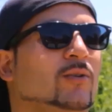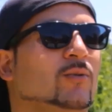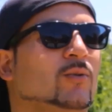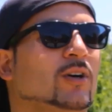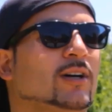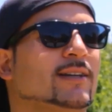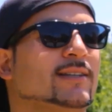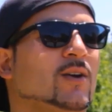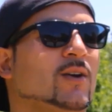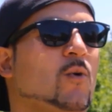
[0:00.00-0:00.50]

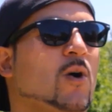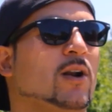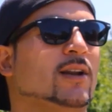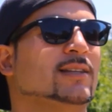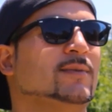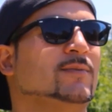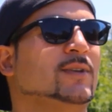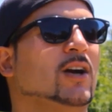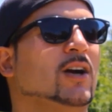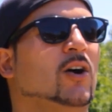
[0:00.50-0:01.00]
was I wanted
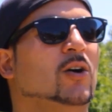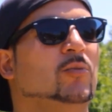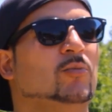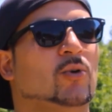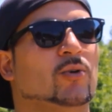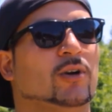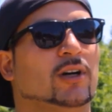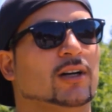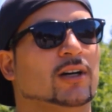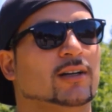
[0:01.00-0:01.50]
something all
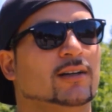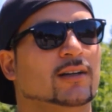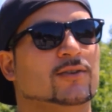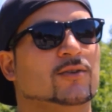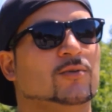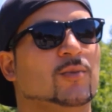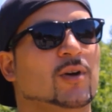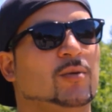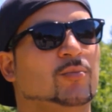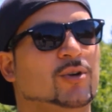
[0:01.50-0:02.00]
motor. So
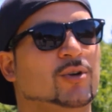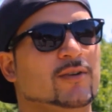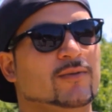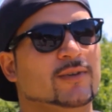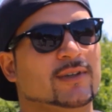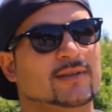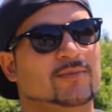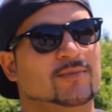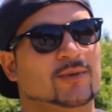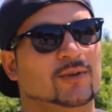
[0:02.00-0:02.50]
my
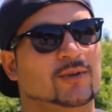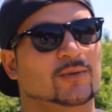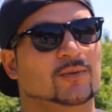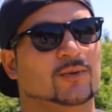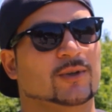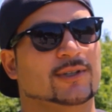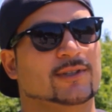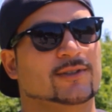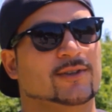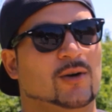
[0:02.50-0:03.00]
previous build
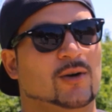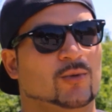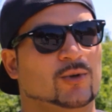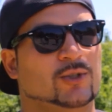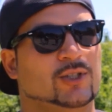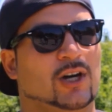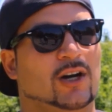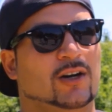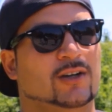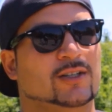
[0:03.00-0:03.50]
was
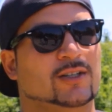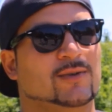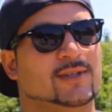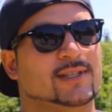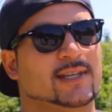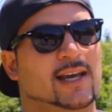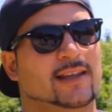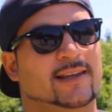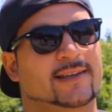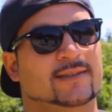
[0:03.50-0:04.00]
turbocharged, it was
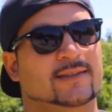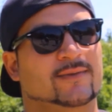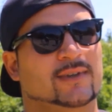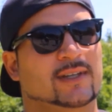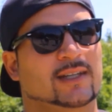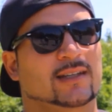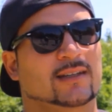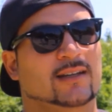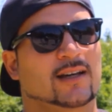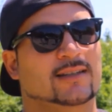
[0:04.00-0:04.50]

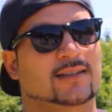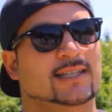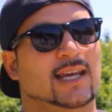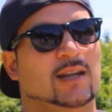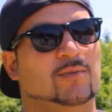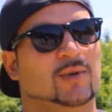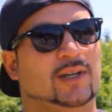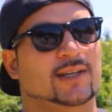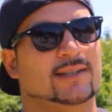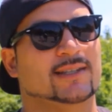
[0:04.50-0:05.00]
LSV on
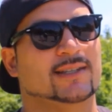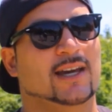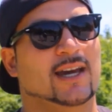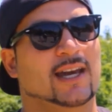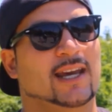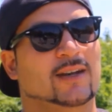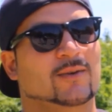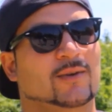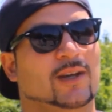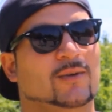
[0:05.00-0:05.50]
10 PSI,
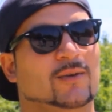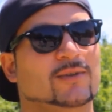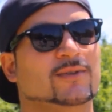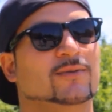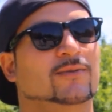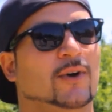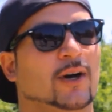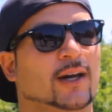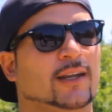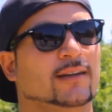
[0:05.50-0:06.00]
and it was
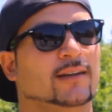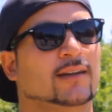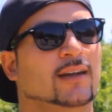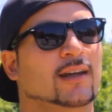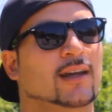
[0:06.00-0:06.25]
fun.